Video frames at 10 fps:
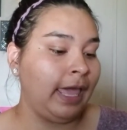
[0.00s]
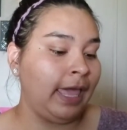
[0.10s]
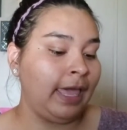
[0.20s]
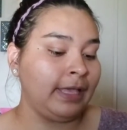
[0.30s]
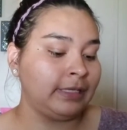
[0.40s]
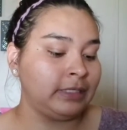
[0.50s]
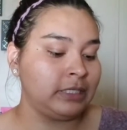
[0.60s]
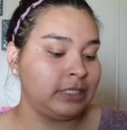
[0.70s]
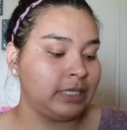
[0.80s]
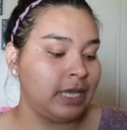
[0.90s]

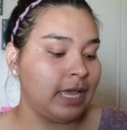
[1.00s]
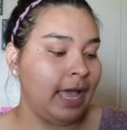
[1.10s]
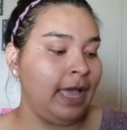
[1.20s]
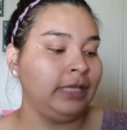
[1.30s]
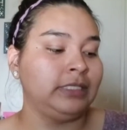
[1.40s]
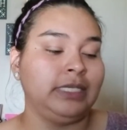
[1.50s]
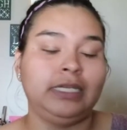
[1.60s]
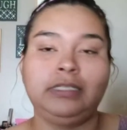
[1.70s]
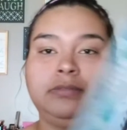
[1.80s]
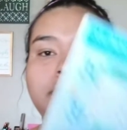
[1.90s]
And I
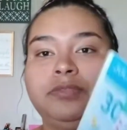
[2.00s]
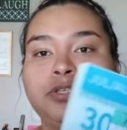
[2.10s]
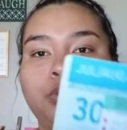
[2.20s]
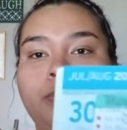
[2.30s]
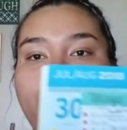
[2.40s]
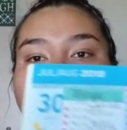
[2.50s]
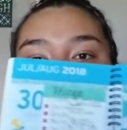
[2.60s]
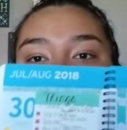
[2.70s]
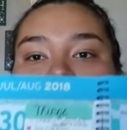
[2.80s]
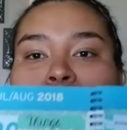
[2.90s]
did do my
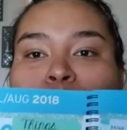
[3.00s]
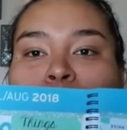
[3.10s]
first